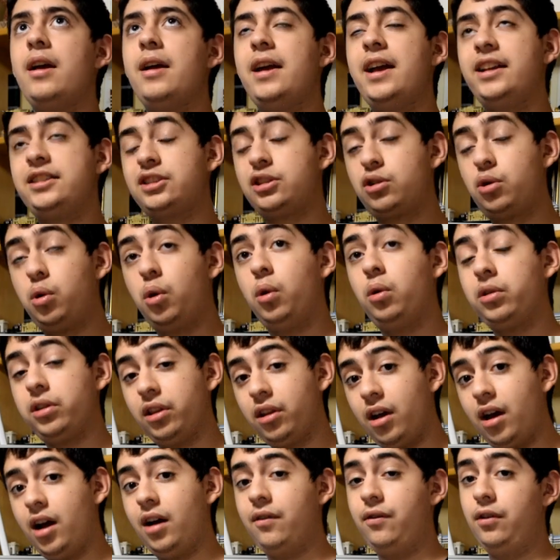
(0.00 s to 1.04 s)
it's cooled
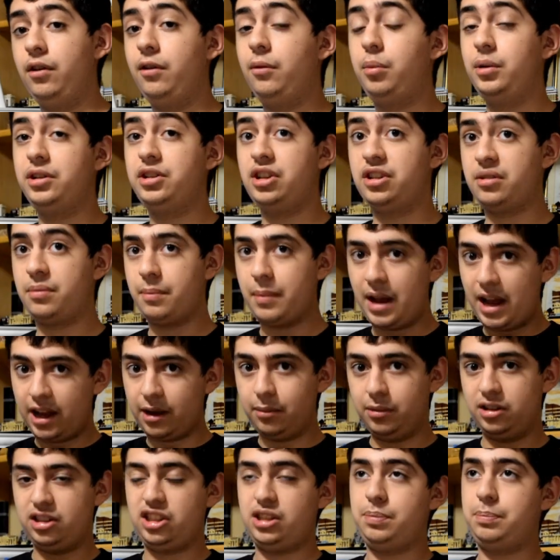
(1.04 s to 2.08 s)
lava, which is
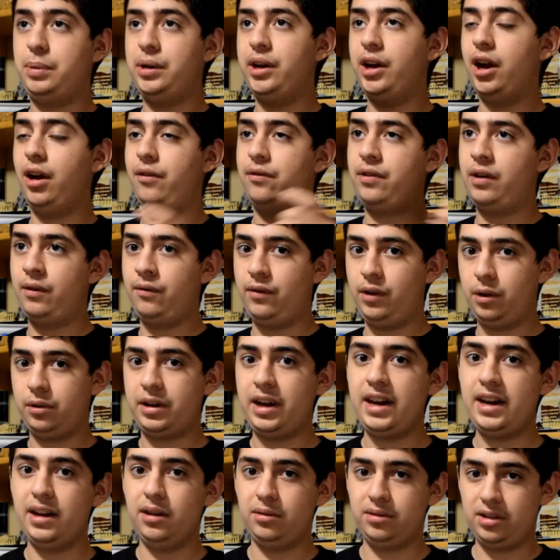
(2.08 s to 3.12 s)
magma spewed out from
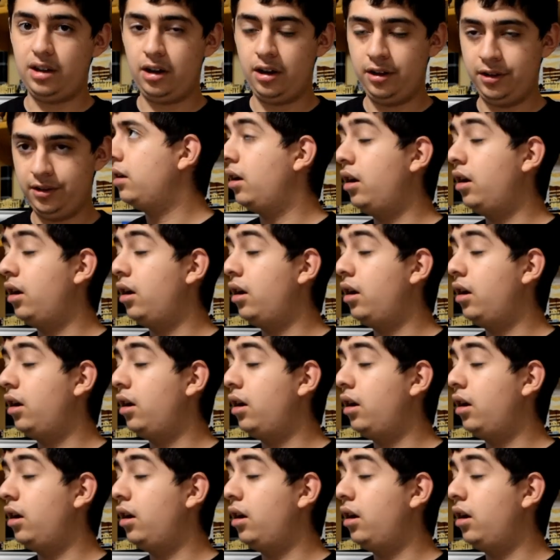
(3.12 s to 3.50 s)
volcanoes on,